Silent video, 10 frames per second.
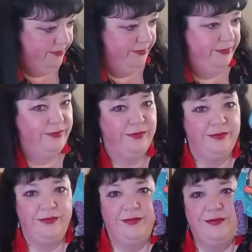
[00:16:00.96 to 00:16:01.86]

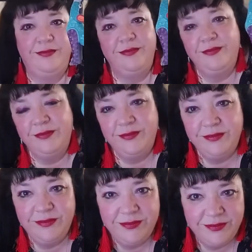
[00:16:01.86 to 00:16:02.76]

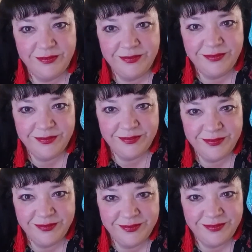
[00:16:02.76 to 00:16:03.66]

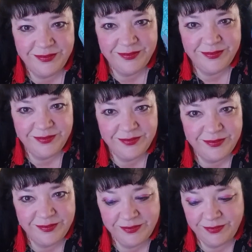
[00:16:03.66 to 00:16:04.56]

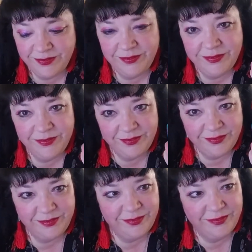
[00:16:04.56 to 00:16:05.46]

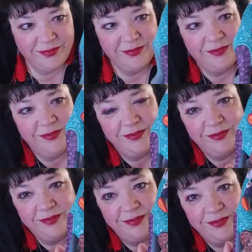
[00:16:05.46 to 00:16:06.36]

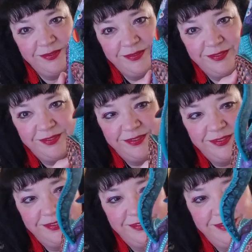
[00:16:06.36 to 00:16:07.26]

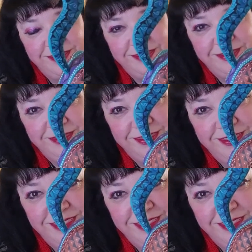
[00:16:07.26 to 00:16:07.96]
No one is speaking in this clip.